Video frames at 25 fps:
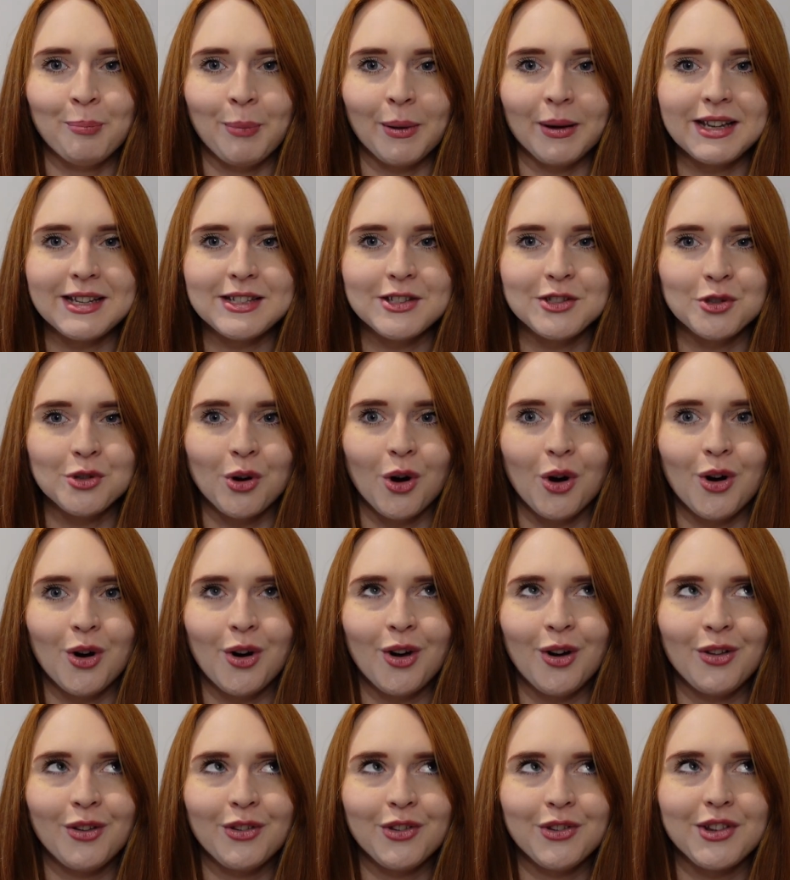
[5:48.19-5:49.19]
but it's
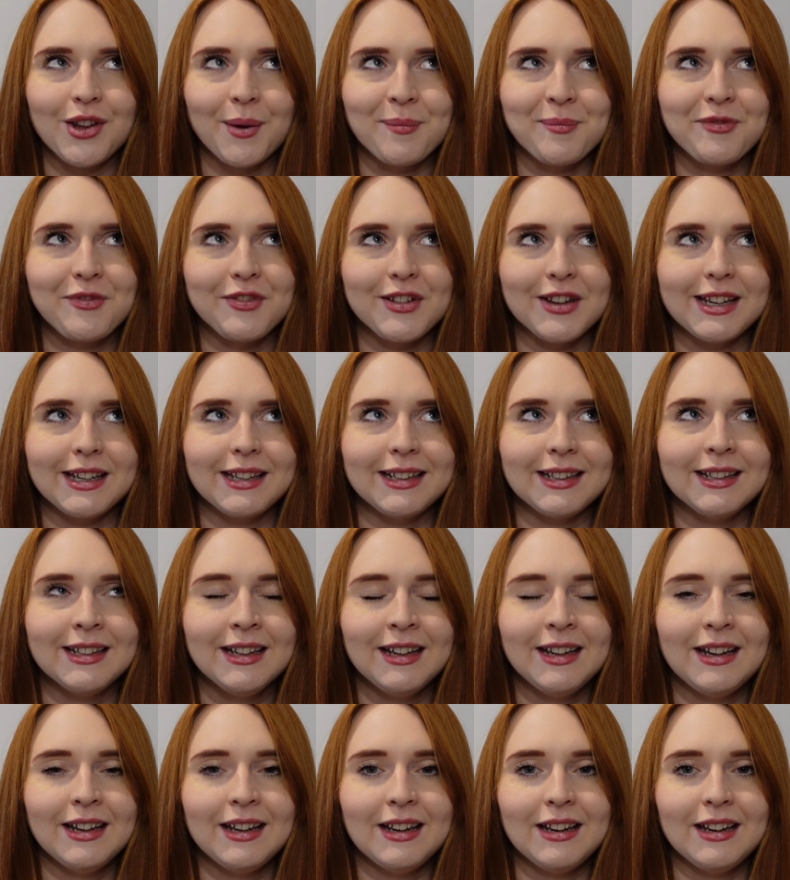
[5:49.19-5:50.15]
not something